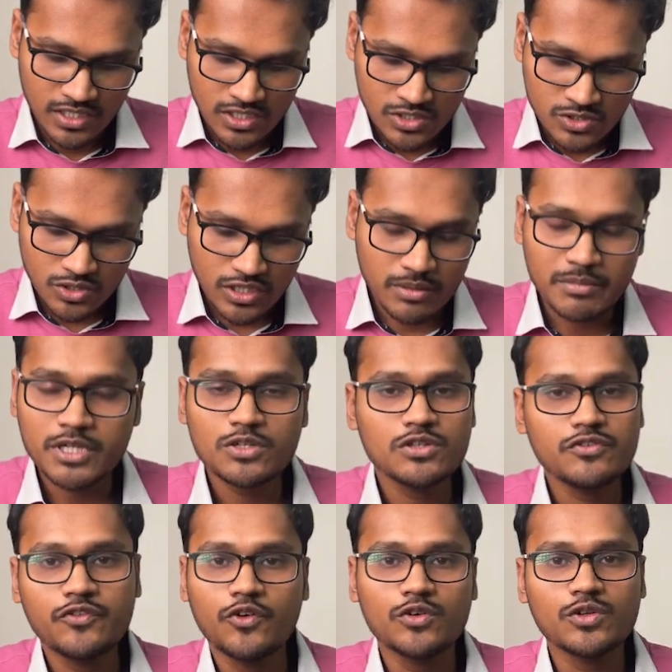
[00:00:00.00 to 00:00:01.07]
So coming to
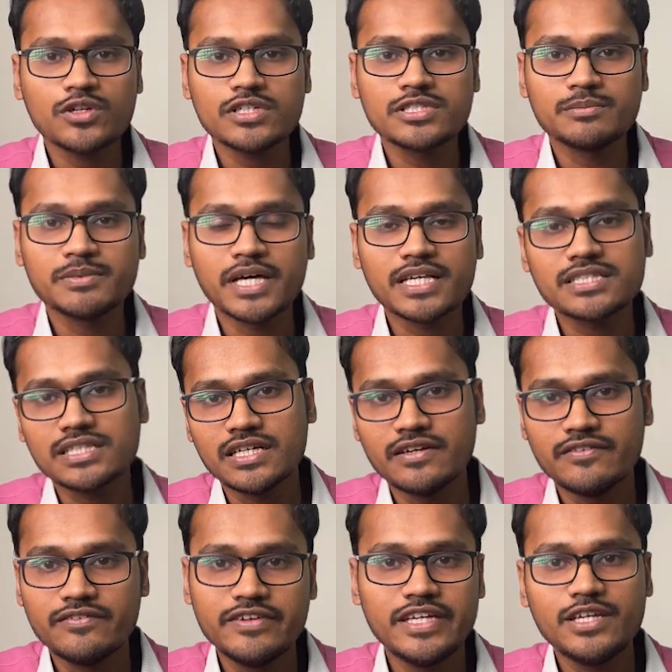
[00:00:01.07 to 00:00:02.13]
the
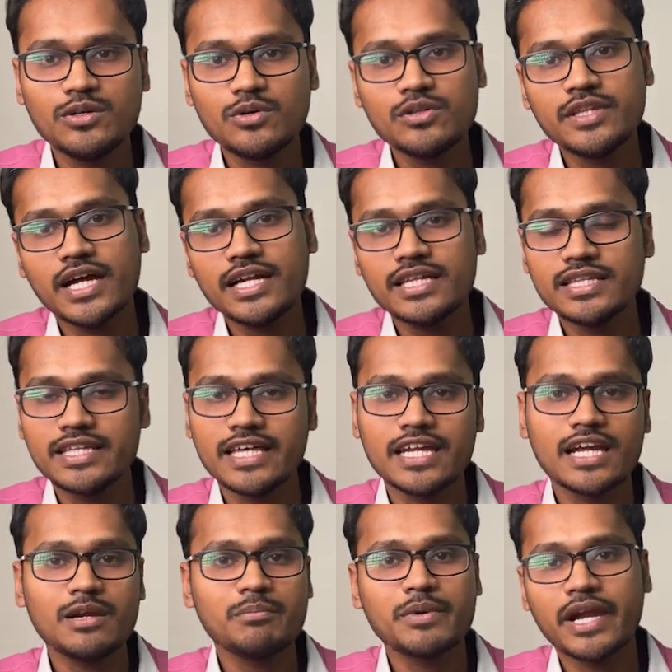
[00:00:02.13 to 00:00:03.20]
photoreceptors, we know that
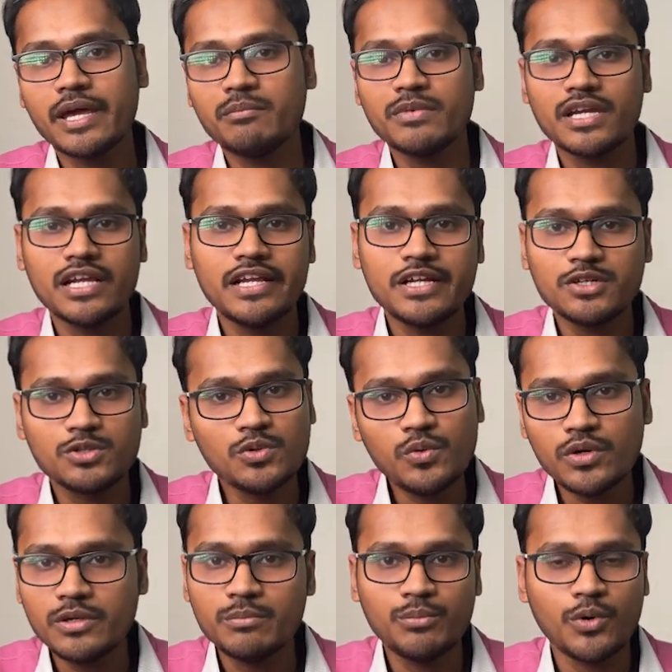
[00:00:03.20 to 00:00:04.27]
there are primarily
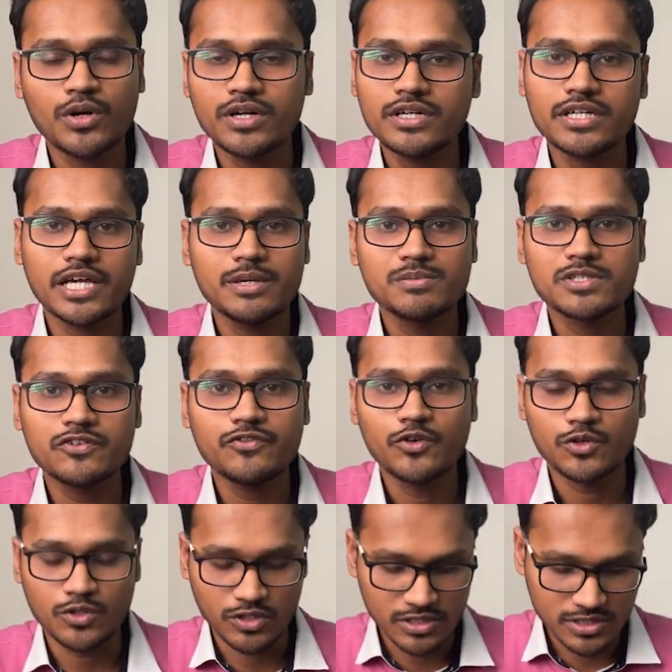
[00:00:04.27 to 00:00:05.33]
two important types of
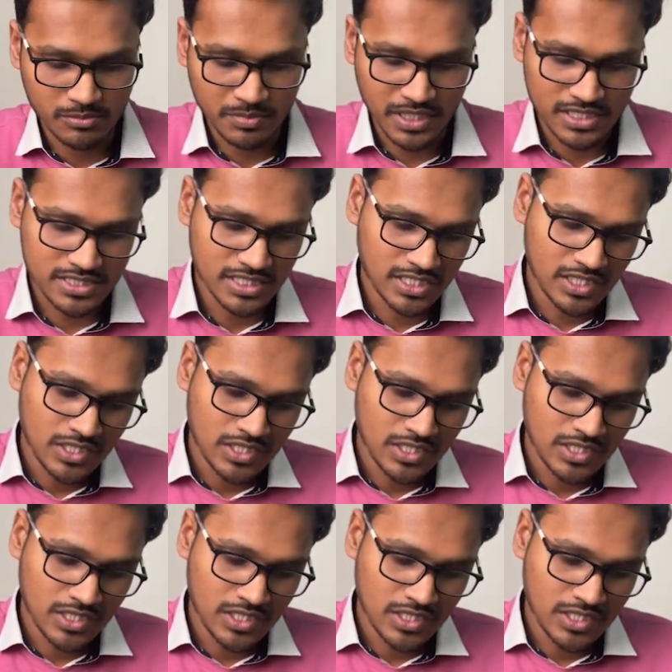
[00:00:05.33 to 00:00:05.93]
photoreceptors.